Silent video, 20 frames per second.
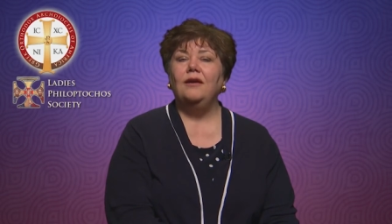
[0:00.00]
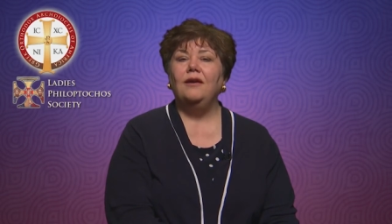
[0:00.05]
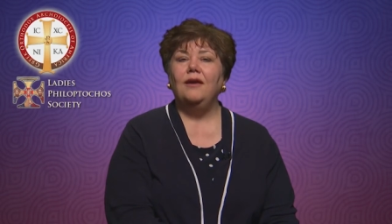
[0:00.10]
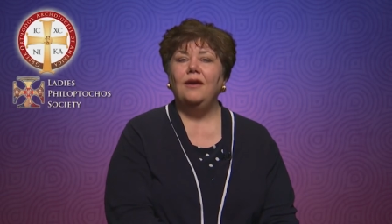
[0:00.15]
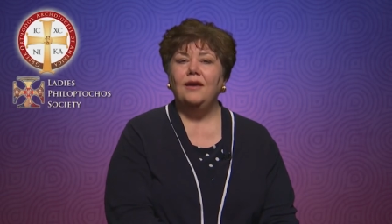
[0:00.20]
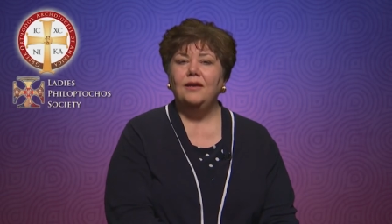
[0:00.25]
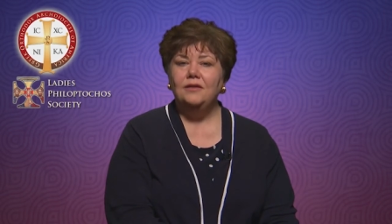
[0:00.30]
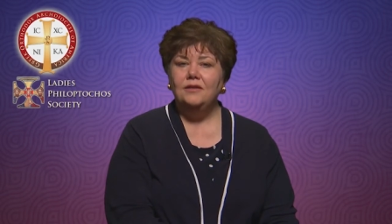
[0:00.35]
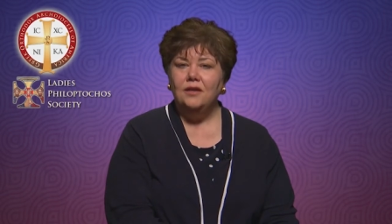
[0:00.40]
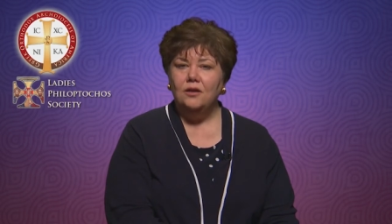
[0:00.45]

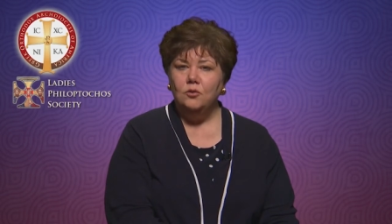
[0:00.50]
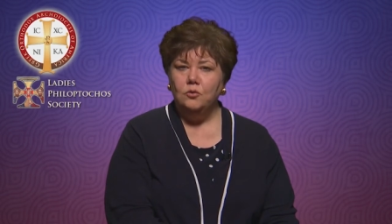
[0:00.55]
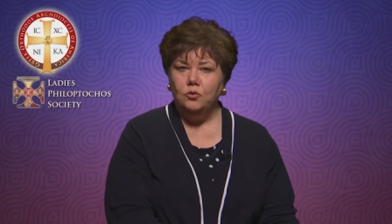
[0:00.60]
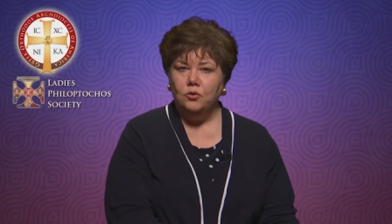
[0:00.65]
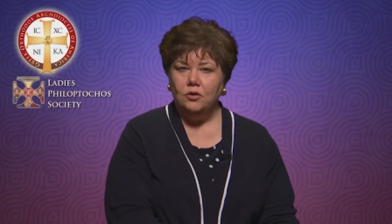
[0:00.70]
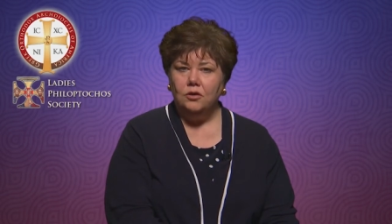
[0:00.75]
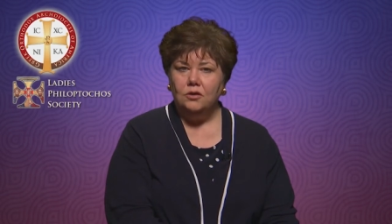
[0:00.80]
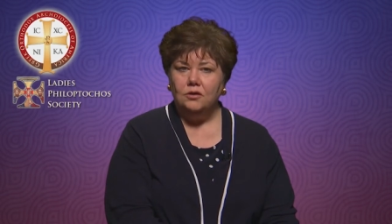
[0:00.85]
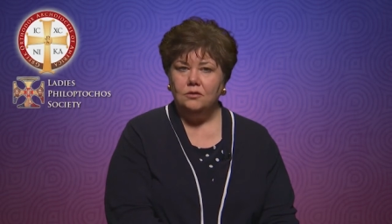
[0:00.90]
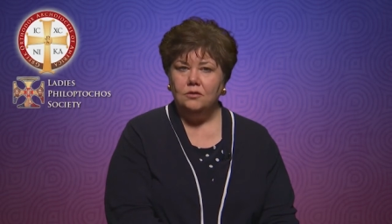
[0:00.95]
and our
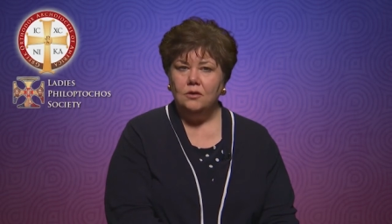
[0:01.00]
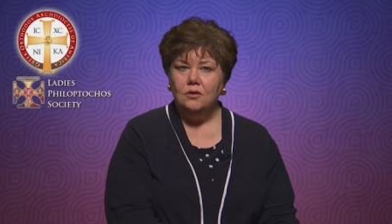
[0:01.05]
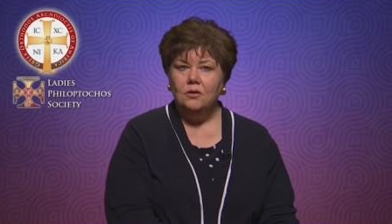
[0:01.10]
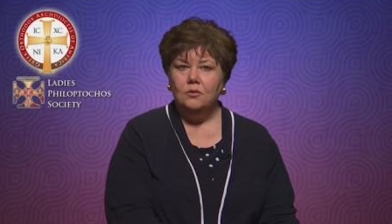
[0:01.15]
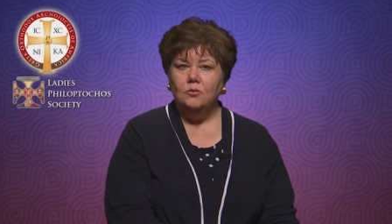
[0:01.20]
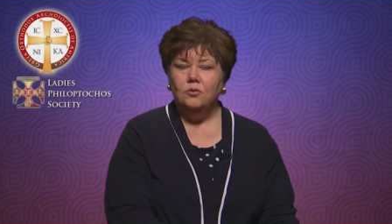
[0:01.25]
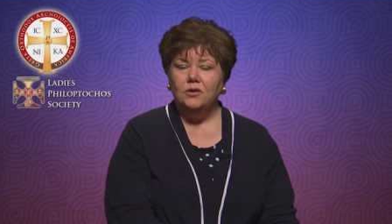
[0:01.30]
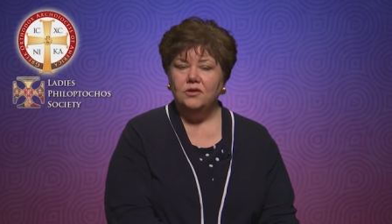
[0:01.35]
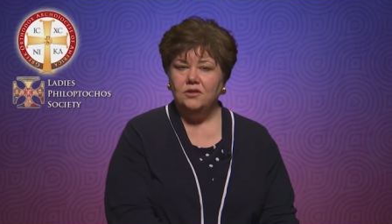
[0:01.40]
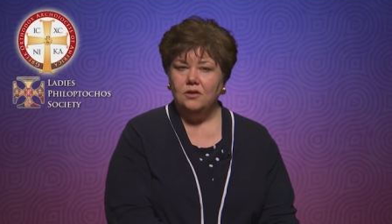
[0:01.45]
world
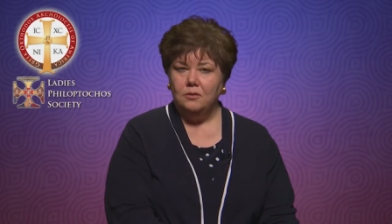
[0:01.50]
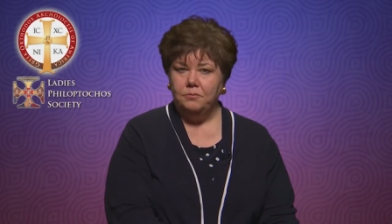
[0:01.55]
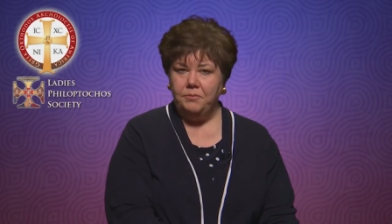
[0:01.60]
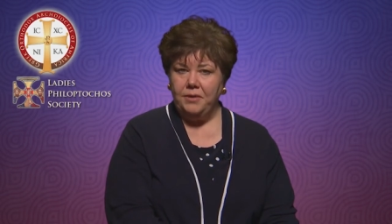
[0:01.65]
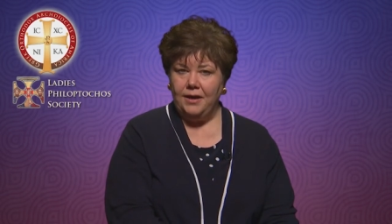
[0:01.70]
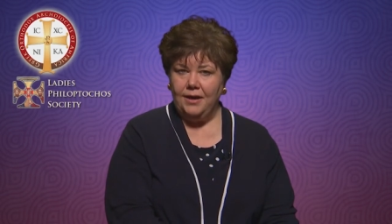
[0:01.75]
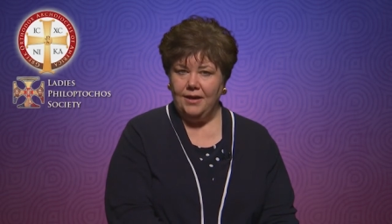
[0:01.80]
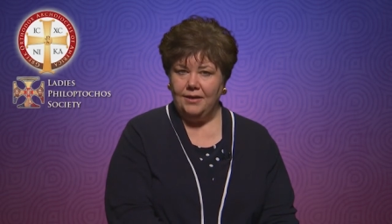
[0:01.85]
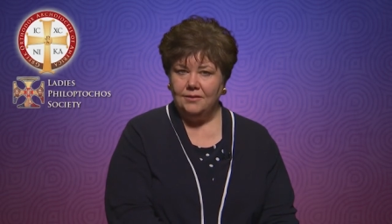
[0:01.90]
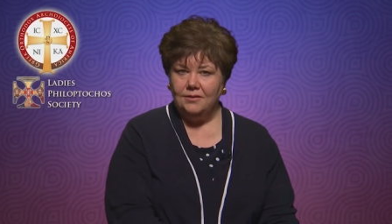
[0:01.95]
was our
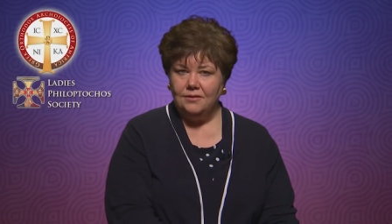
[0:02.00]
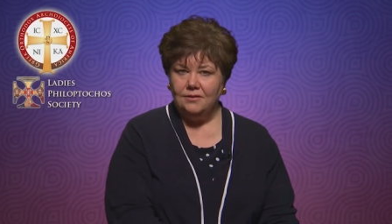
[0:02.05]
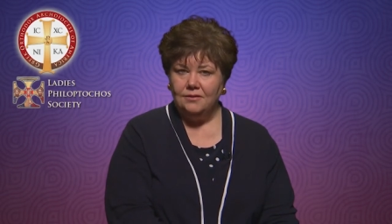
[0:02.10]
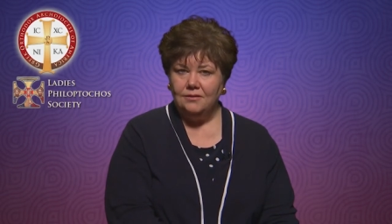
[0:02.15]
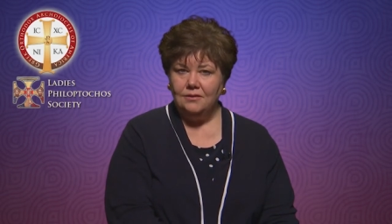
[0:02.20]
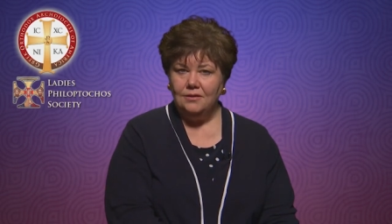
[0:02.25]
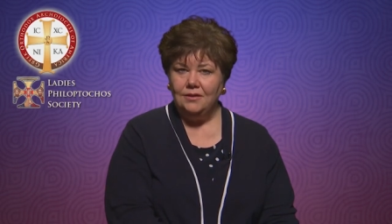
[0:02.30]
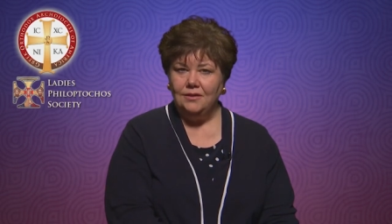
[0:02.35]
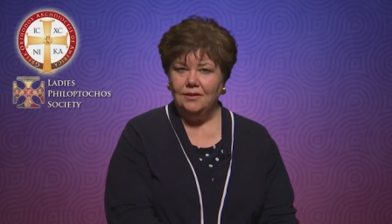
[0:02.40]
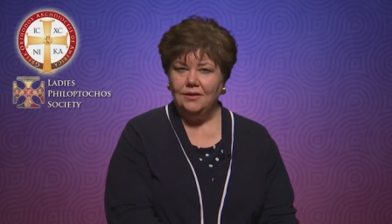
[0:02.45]
past,
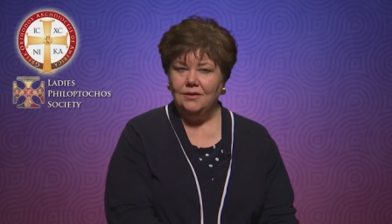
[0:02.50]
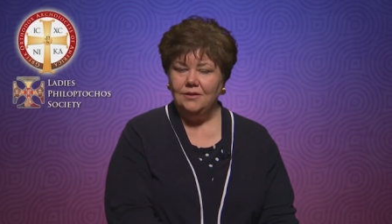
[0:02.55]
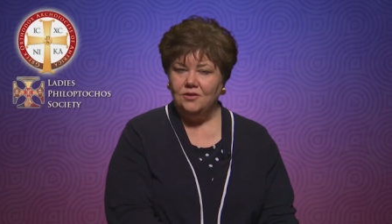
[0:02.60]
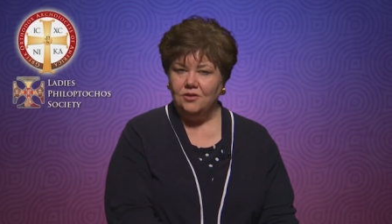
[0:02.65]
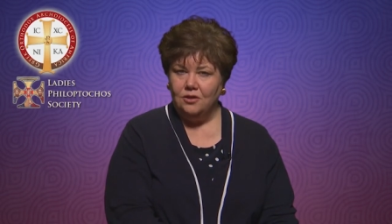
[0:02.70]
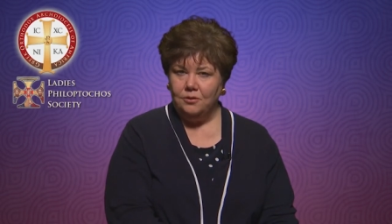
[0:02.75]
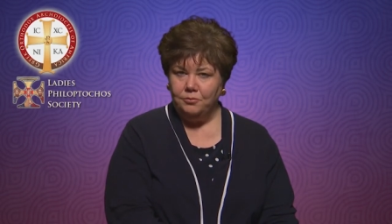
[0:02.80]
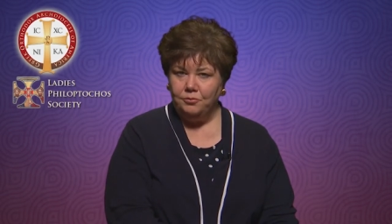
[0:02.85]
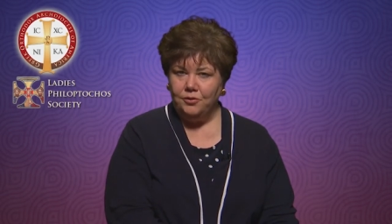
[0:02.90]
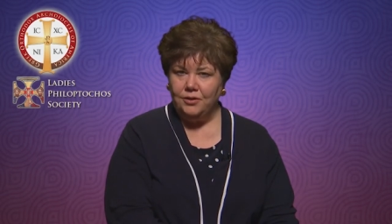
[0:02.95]
it is
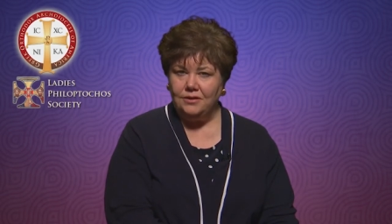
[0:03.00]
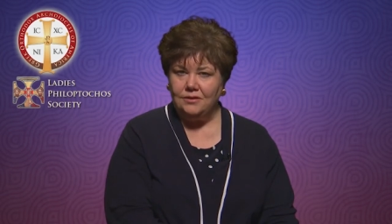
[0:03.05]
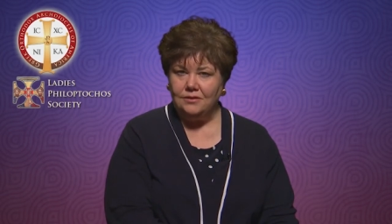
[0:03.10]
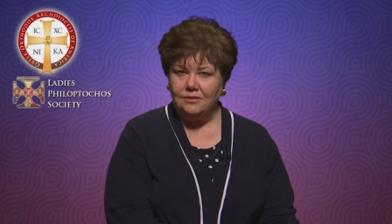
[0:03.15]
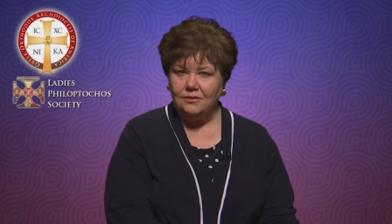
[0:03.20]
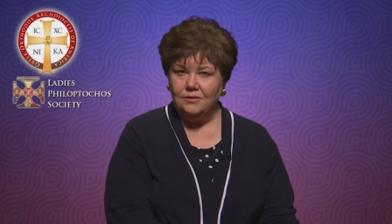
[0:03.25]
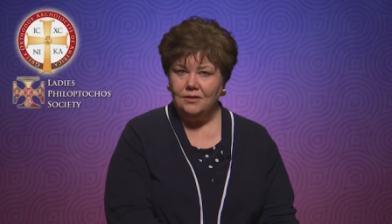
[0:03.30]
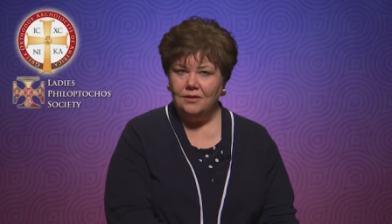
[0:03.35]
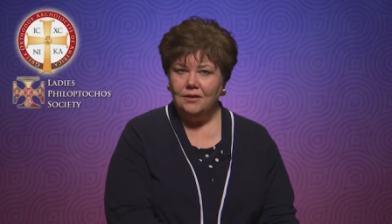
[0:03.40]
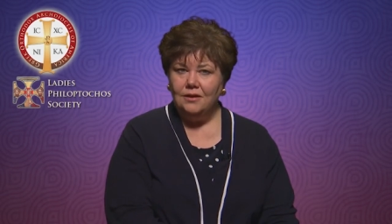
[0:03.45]
our
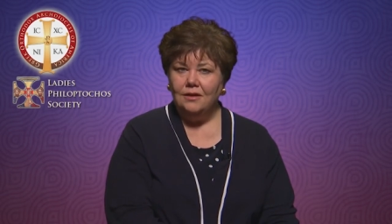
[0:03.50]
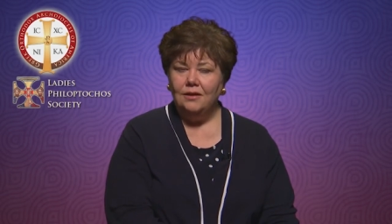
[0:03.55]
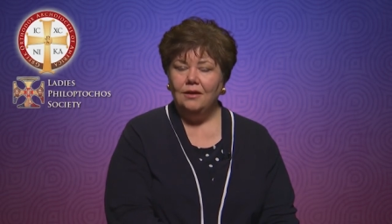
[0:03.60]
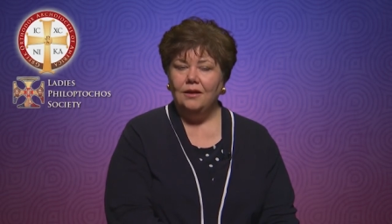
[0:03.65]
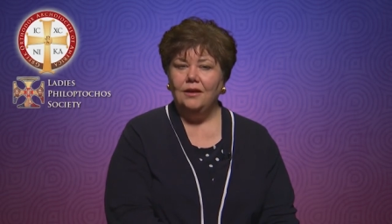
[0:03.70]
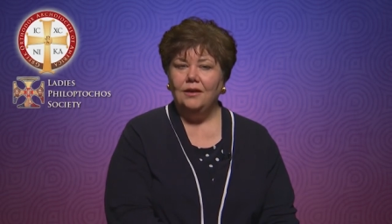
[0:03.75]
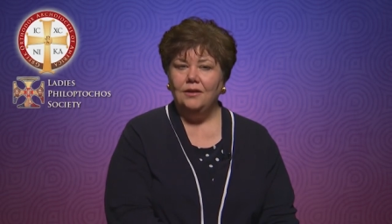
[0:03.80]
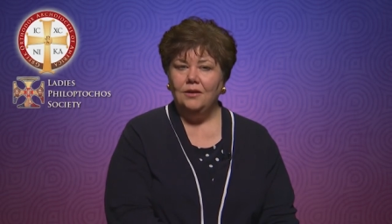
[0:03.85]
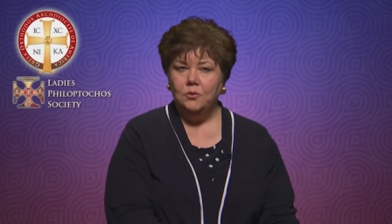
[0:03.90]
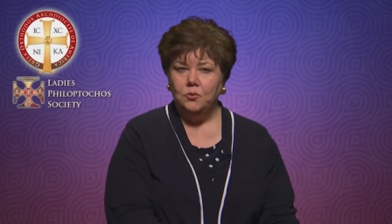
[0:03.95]
present,
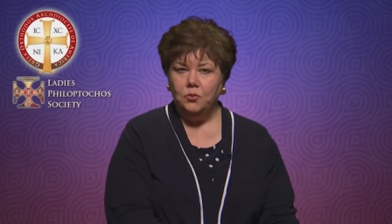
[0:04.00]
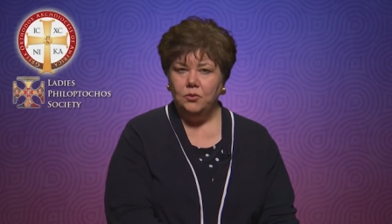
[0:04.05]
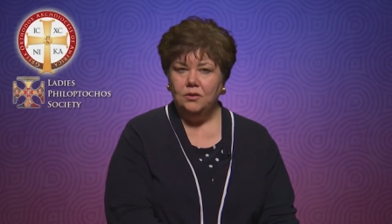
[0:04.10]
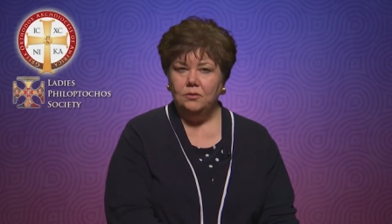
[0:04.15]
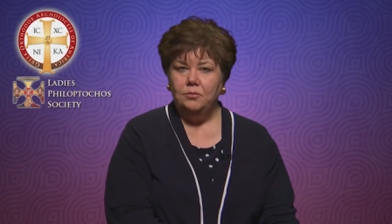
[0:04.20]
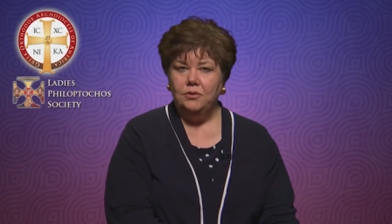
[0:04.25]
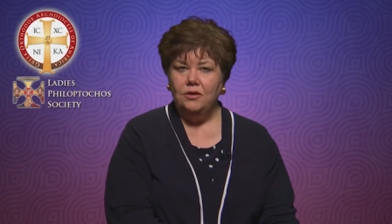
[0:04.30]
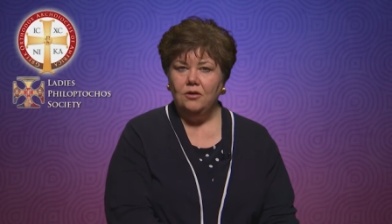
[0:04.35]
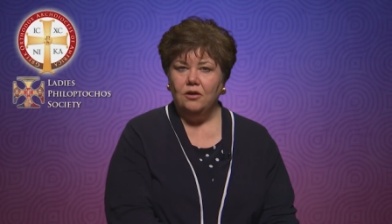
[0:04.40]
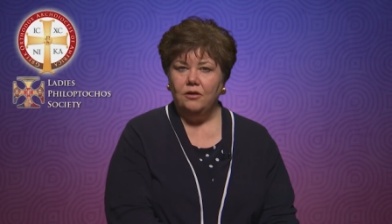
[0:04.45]
and it will
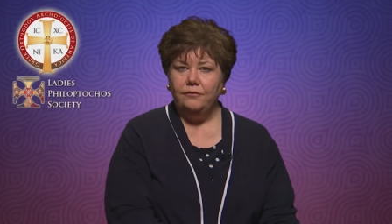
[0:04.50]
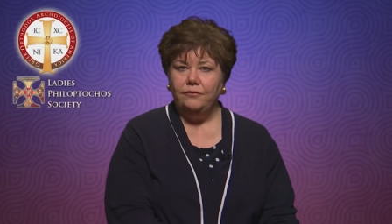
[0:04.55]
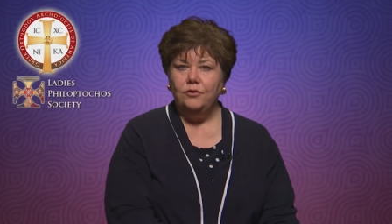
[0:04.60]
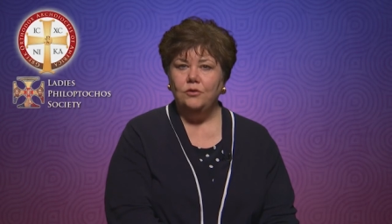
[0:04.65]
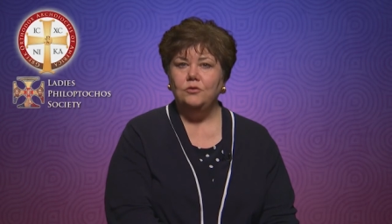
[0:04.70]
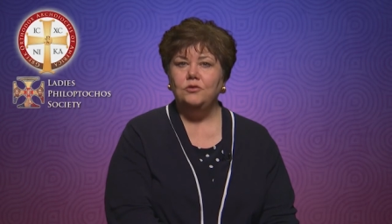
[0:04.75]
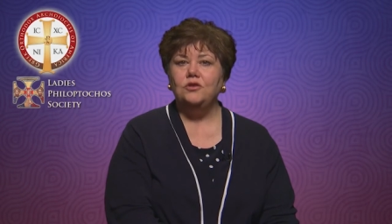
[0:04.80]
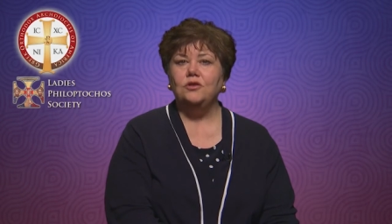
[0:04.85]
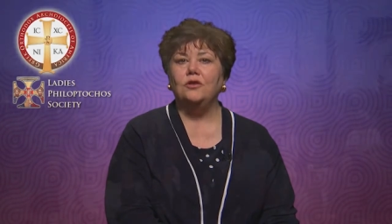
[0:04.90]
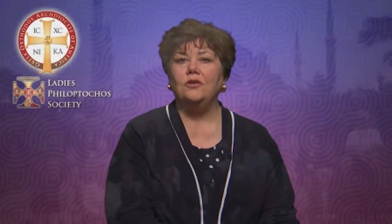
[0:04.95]
be our
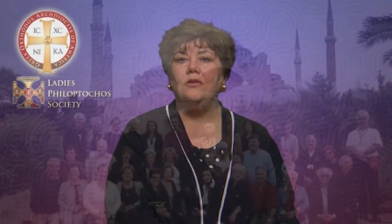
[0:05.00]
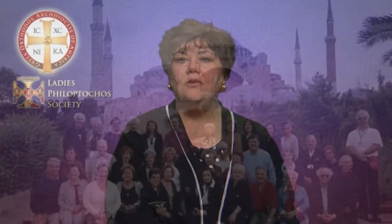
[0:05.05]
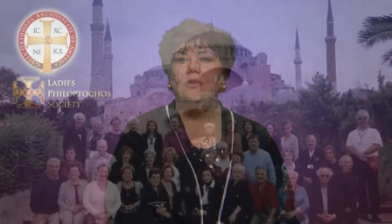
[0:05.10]
future.